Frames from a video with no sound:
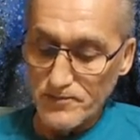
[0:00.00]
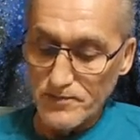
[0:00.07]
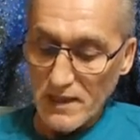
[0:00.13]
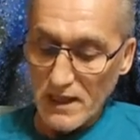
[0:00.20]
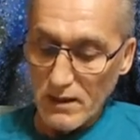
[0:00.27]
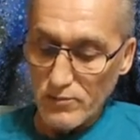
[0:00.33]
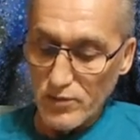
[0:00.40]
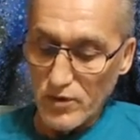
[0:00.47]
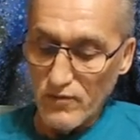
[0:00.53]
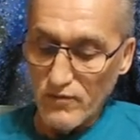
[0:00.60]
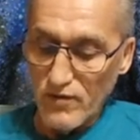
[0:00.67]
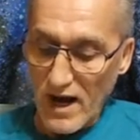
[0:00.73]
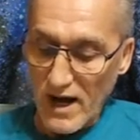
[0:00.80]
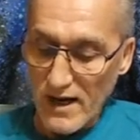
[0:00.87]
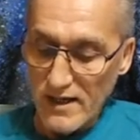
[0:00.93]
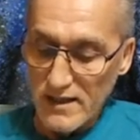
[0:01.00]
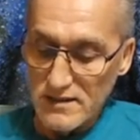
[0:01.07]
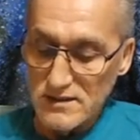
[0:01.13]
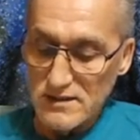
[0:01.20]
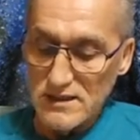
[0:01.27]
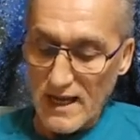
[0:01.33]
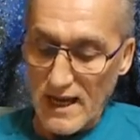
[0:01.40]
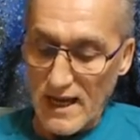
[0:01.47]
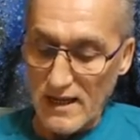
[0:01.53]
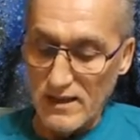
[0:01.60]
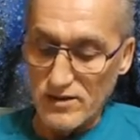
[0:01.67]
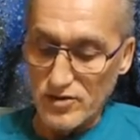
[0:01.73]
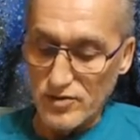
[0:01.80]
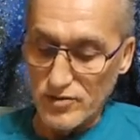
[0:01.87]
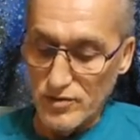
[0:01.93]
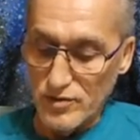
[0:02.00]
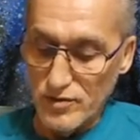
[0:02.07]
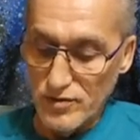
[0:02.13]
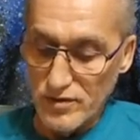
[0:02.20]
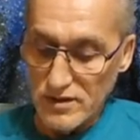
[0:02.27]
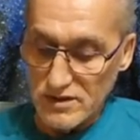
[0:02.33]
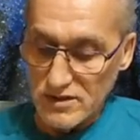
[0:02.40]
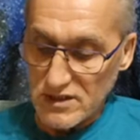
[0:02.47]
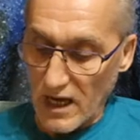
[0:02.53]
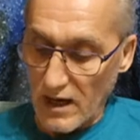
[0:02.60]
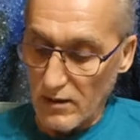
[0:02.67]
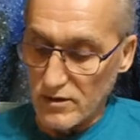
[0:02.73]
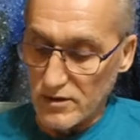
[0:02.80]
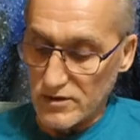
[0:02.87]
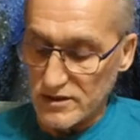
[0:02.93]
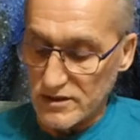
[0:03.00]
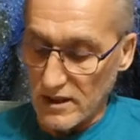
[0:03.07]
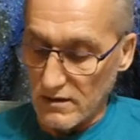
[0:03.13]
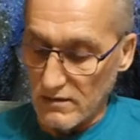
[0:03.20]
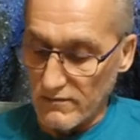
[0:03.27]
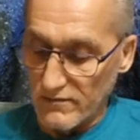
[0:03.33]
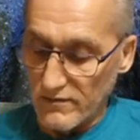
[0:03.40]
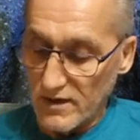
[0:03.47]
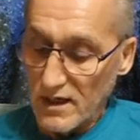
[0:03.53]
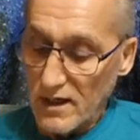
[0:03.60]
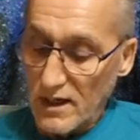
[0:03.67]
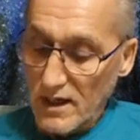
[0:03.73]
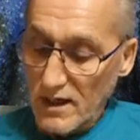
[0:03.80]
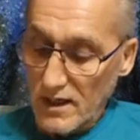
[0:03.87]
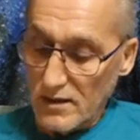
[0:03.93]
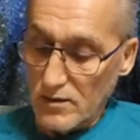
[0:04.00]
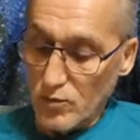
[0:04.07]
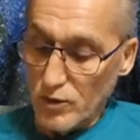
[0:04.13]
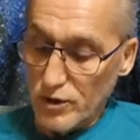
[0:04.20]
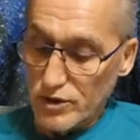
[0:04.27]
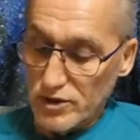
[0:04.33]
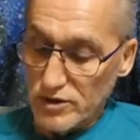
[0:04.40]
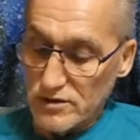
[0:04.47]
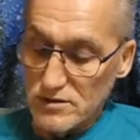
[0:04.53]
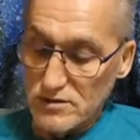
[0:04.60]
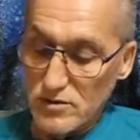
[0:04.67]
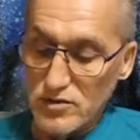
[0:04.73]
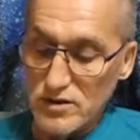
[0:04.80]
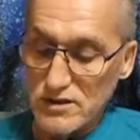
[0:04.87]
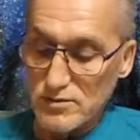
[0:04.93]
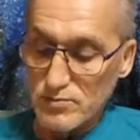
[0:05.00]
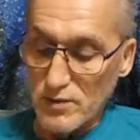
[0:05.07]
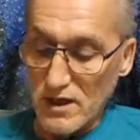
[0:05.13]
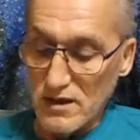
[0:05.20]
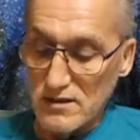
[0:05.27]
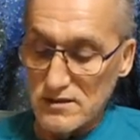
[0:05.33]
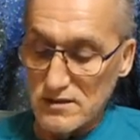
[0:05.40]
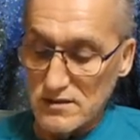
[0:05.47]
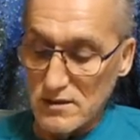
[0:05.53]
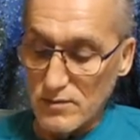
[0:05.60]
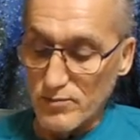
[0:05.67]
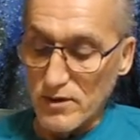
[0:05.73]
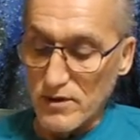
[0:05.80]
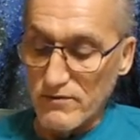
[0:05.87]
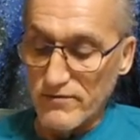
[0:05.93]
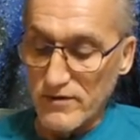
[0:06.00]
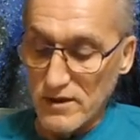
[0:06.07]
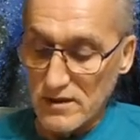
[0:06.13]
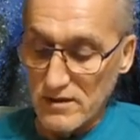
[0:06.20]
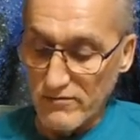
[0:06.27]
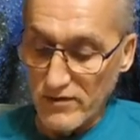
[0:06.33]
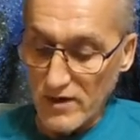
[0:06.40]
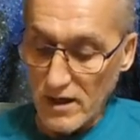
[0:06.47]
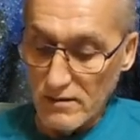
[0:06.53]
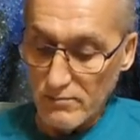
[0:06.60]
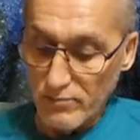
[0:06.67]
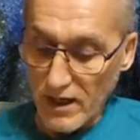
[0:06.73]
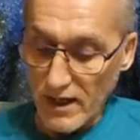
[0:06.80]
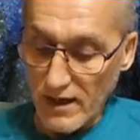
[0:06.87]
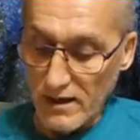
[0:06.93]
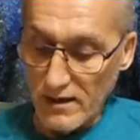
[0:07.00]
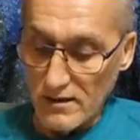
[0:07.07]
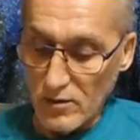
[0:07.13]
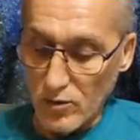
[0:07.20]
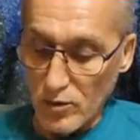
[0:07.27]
If the uncontrolled senses, appetites, and demands of the personality waste the God energy, so